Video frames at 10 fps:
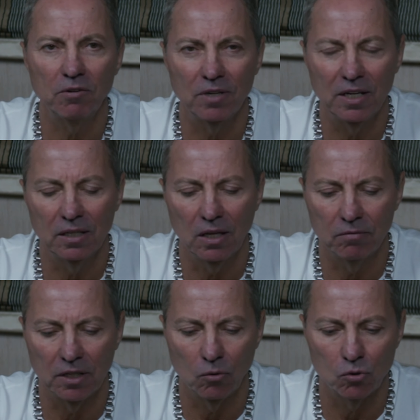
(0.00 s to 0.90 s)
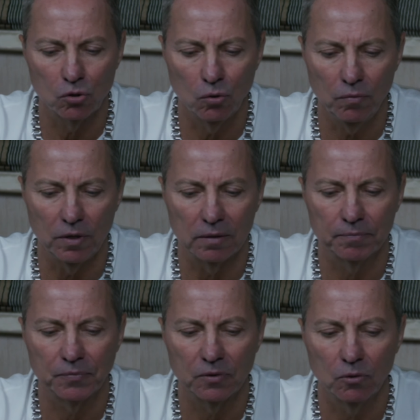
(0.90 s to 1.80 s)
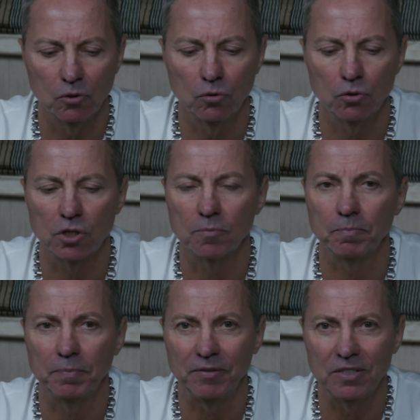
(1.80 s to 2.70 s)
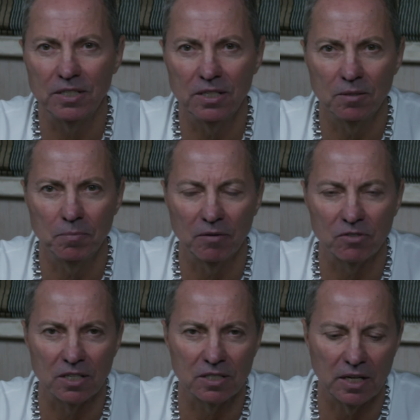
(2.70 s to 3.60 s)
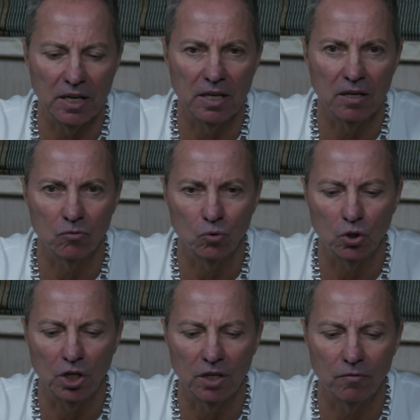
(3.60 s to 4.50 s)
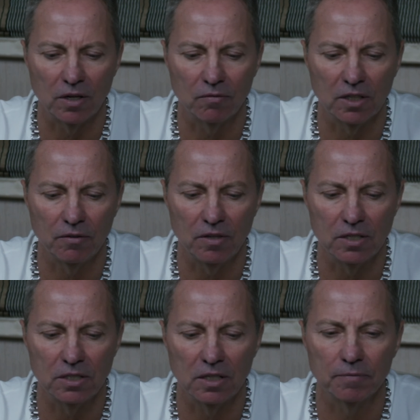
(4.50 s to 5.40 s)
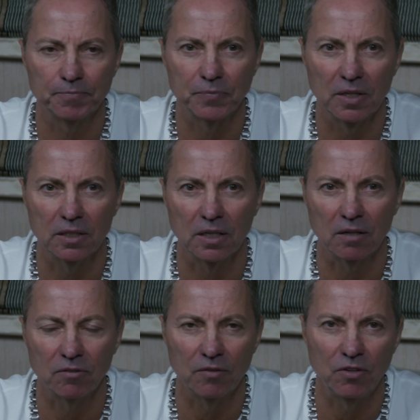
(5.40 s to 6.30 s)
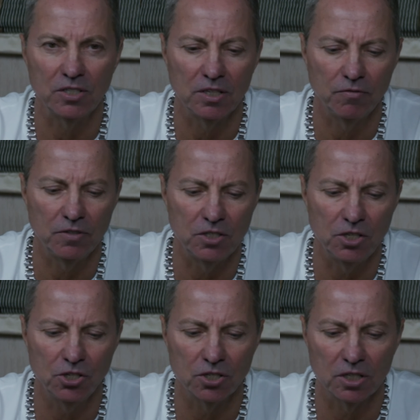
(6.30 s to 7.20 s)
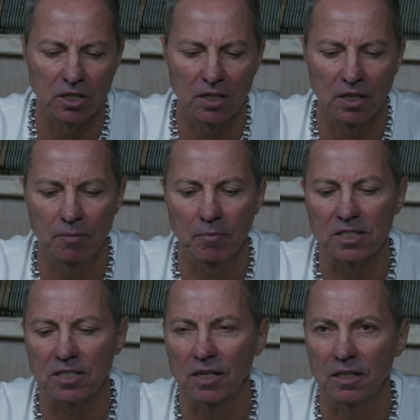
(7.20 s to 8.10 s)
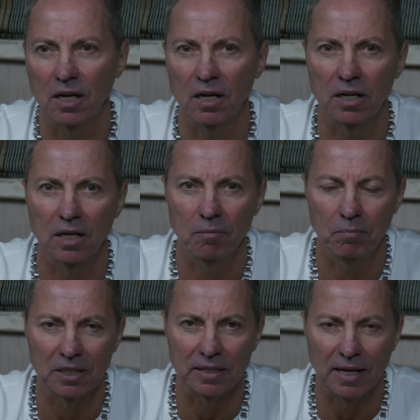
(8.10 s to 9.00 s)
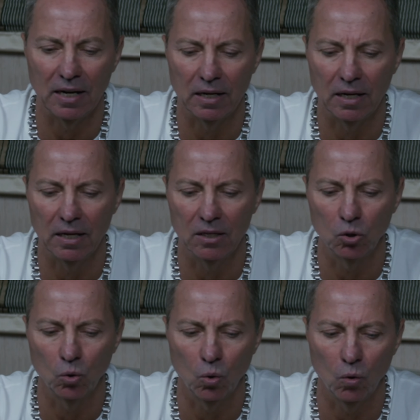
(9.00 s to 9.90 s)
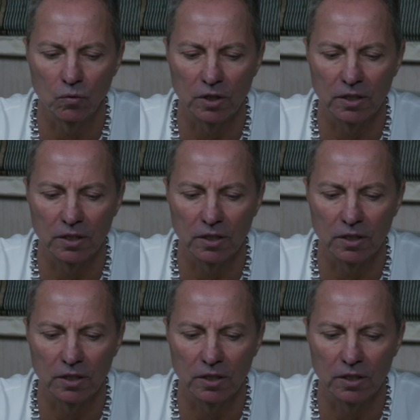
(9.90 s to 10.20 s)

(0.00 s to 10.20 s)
then the first and the most important condition, he must bring himself into a state of internal balance. This balance is physical, emotional, mental and spiritual.